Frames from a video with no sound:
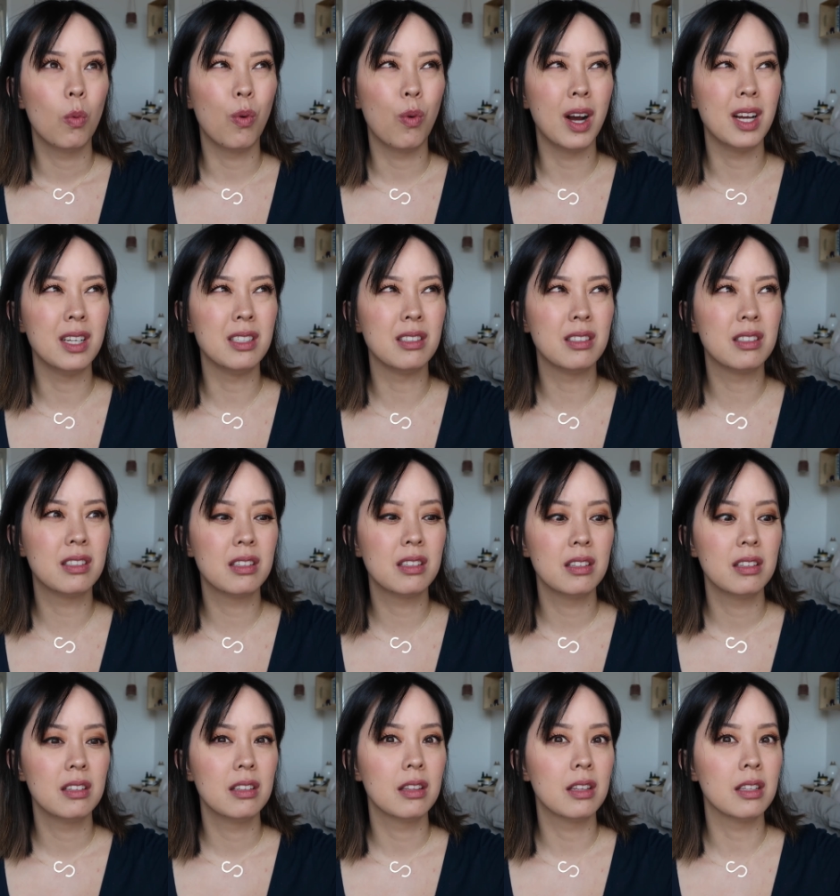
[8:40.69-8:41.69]
was
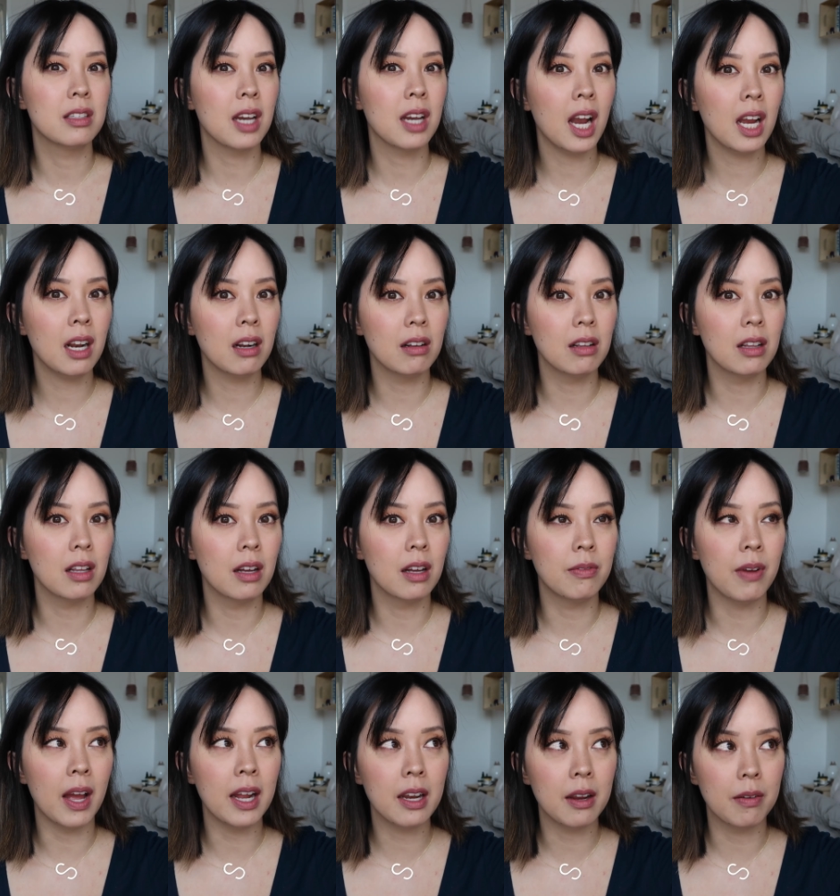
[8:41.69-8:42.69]
the title
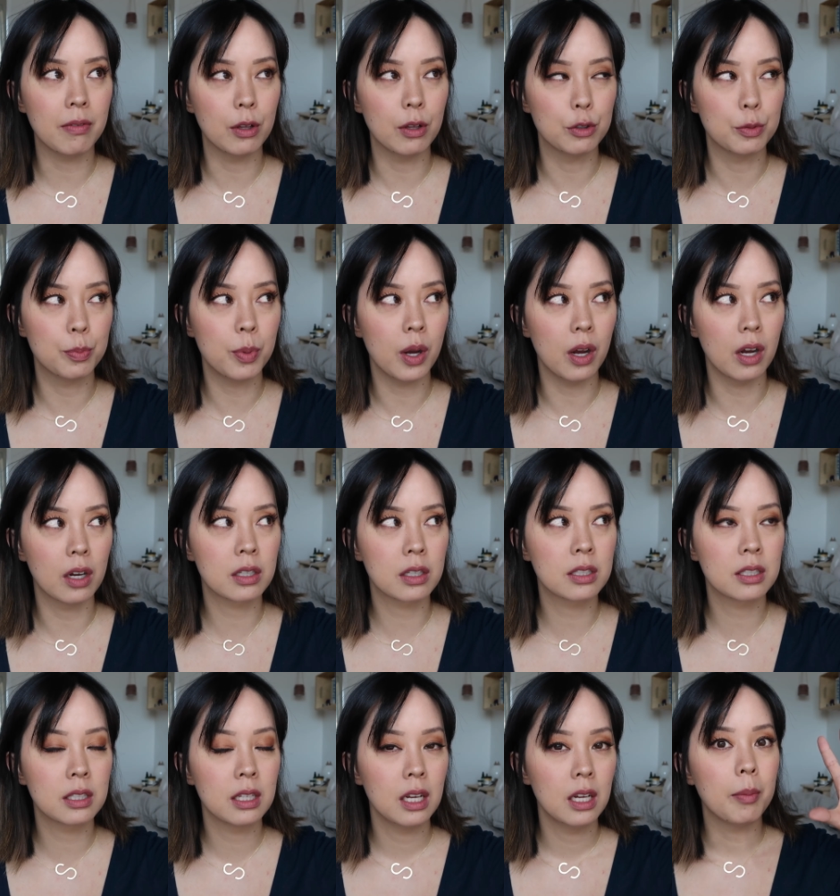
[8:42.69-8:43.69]
of any of those
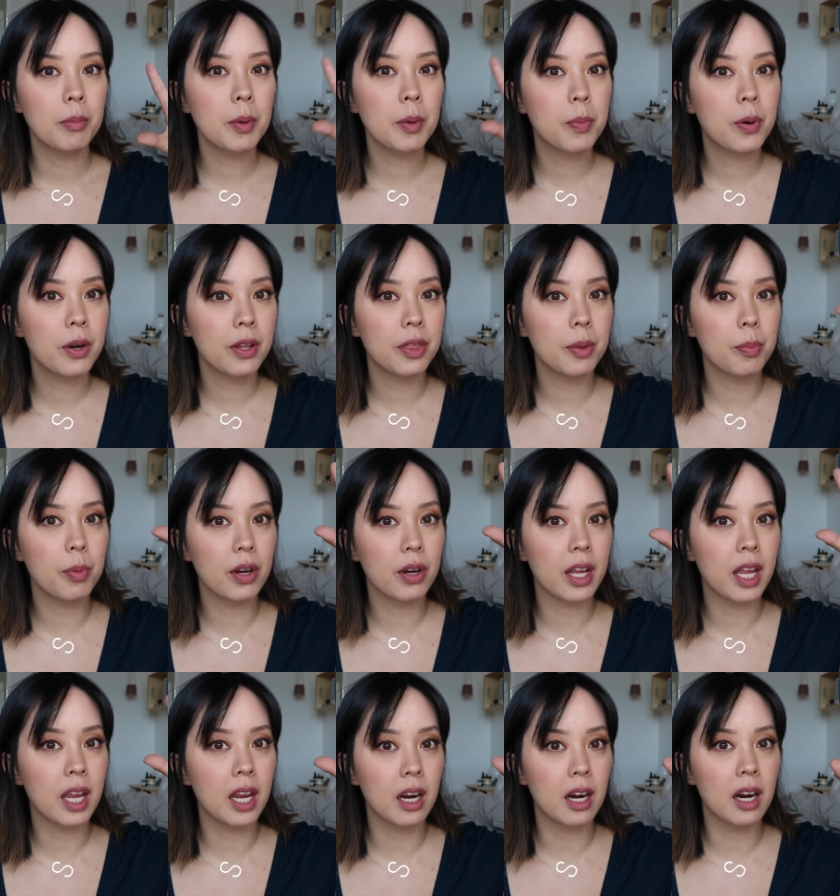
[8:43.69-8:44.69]
books. I'm gonna put the
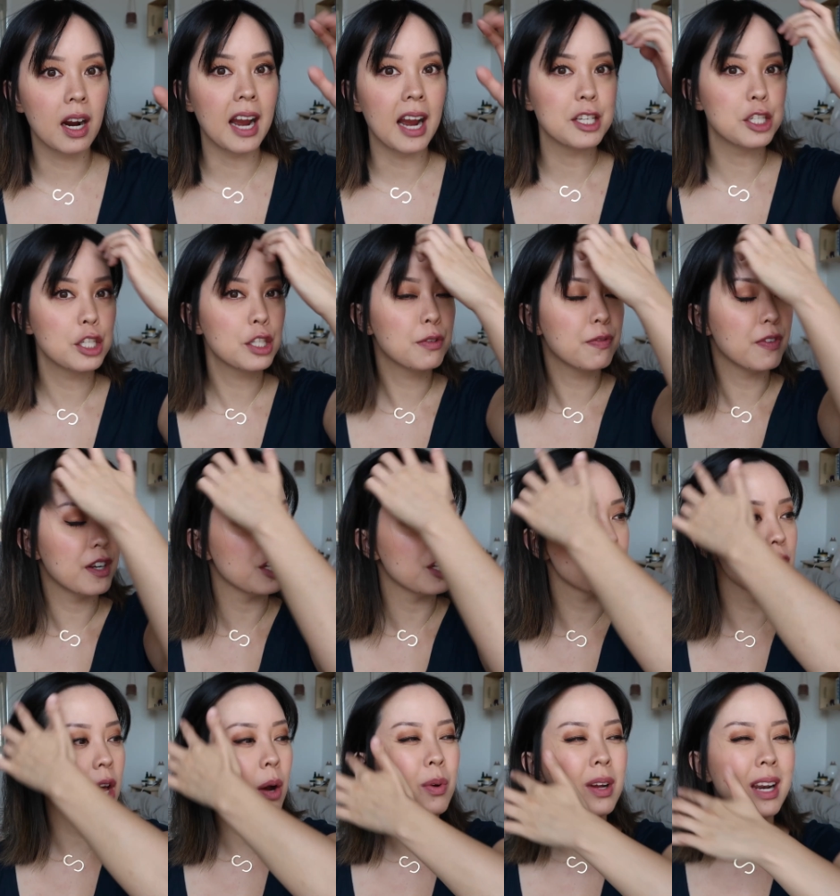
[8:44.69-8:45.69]
book here. I just
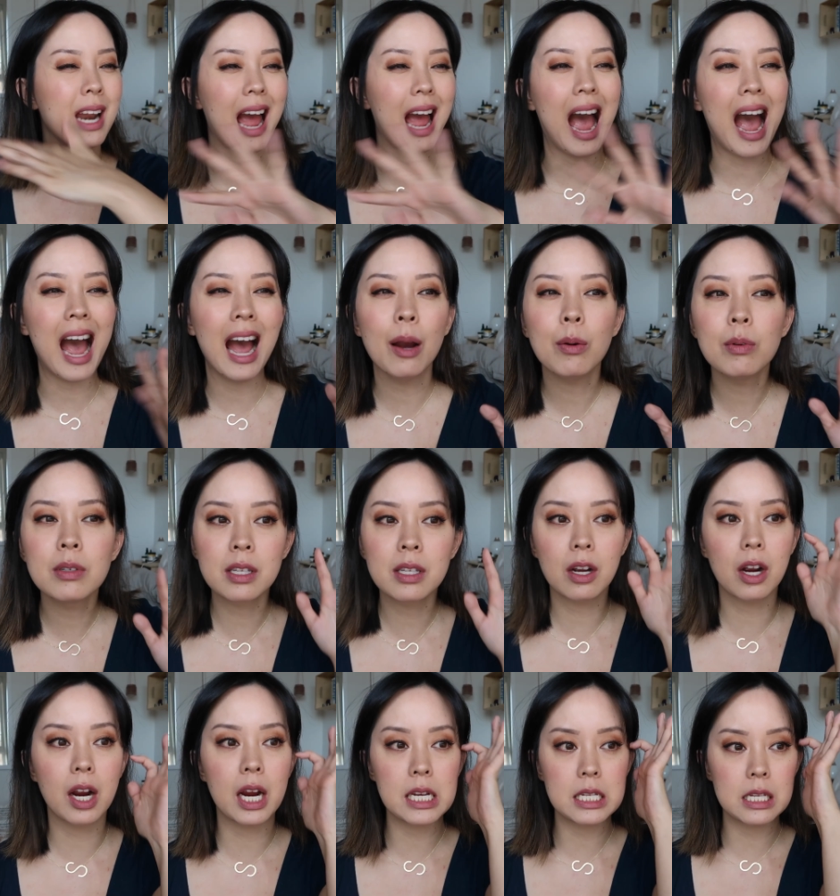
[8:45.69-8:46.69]
finished that one. I
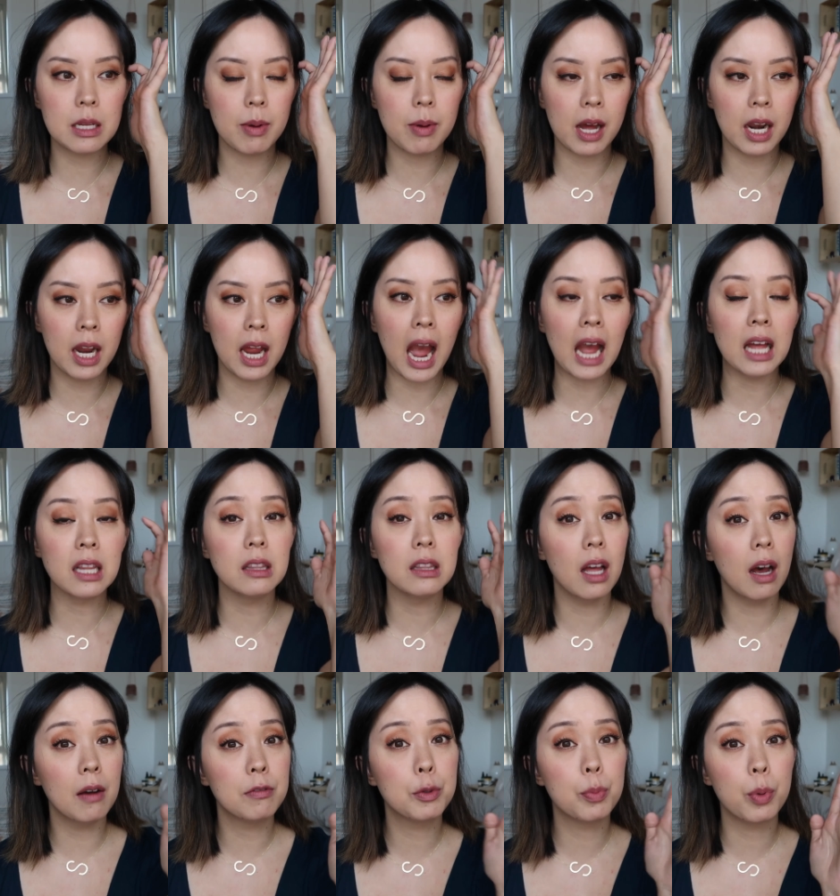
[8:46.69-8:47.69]
wasn't crazy about it. I
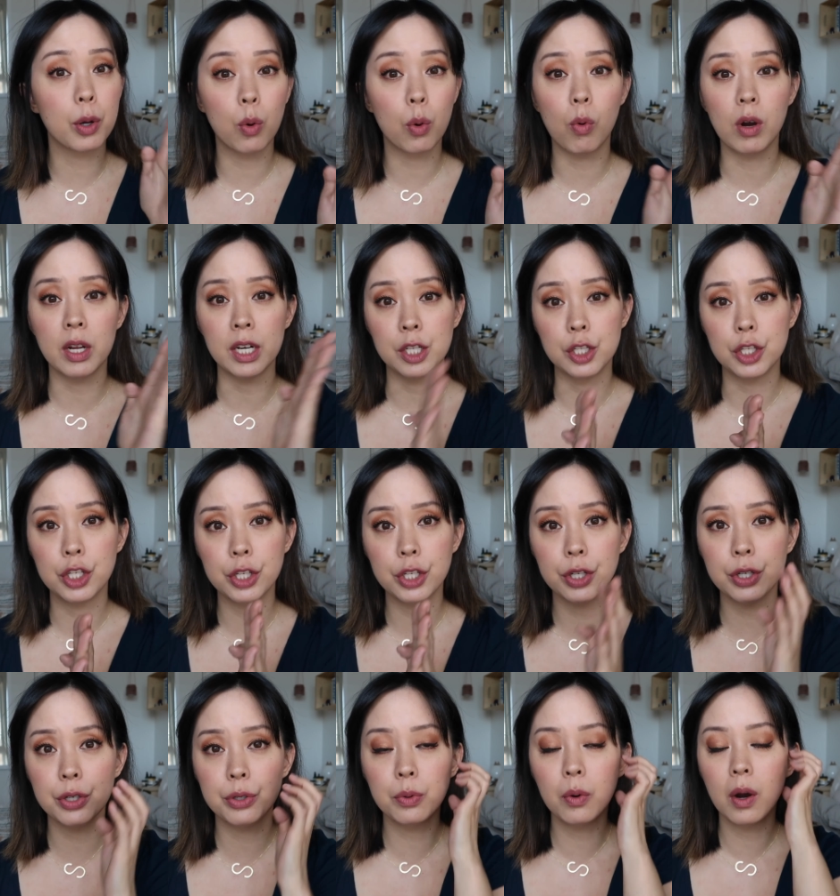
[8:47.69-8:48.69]
loved book 1 and
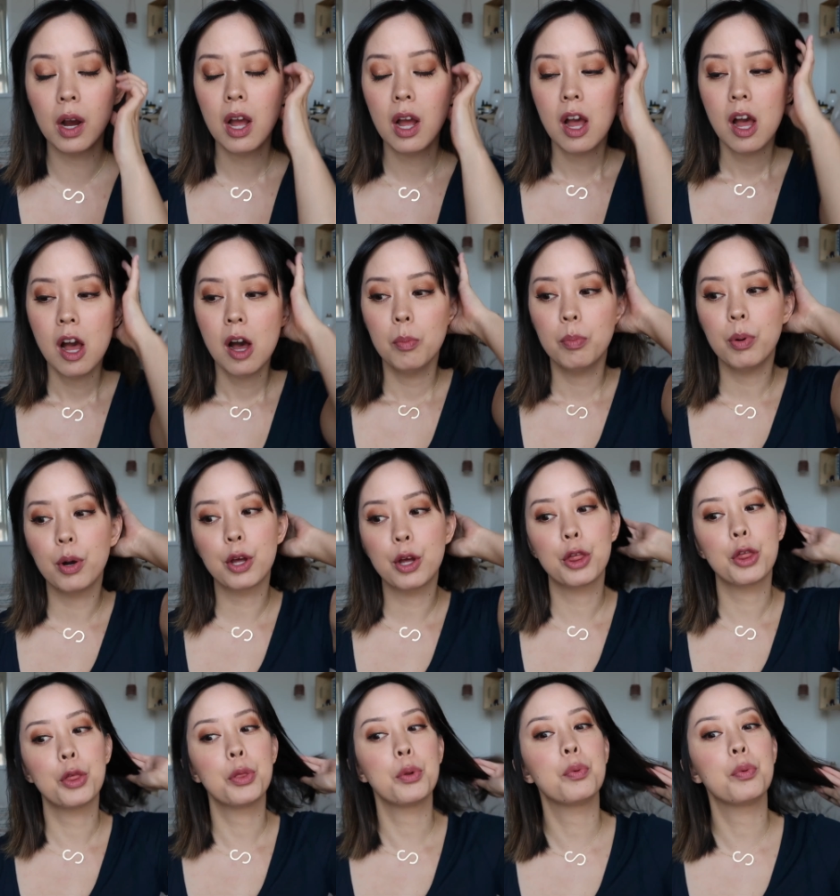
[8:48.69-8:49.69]
2. Book
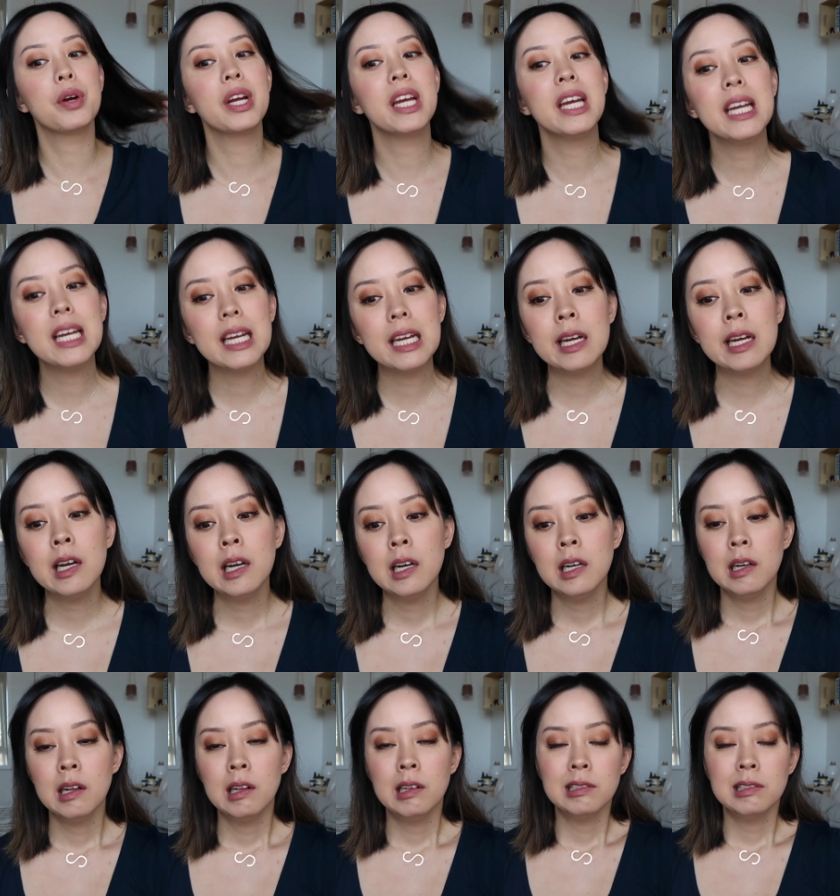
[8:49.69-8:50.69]
3,
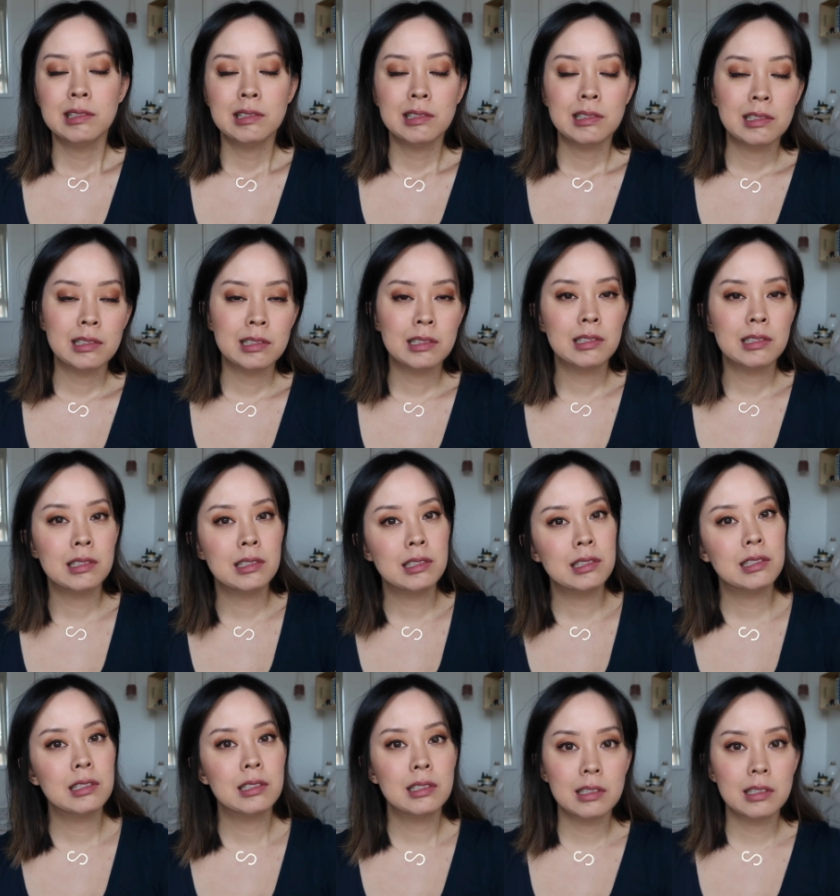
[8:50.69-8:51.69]

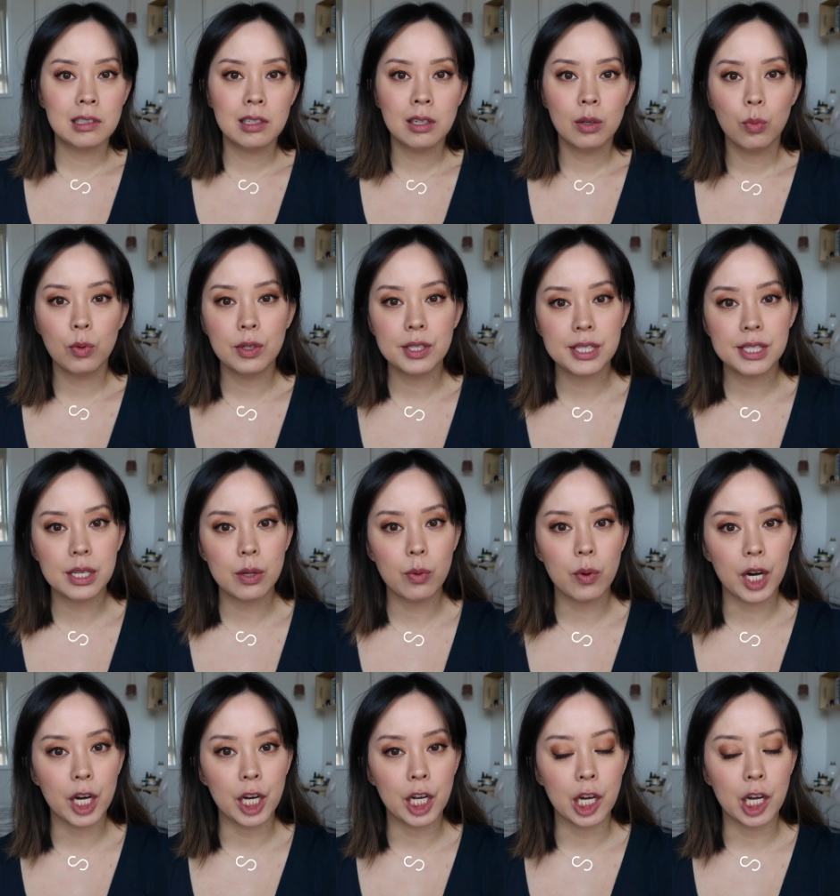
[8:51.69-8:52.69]
we'll see
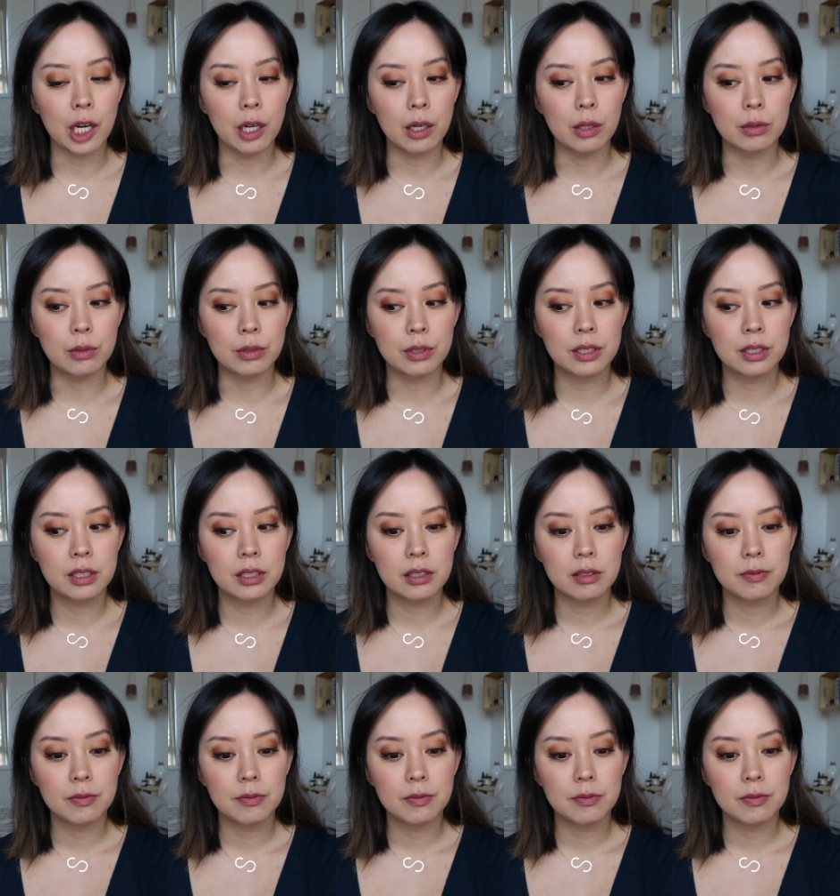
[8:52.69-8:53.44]
where it goes.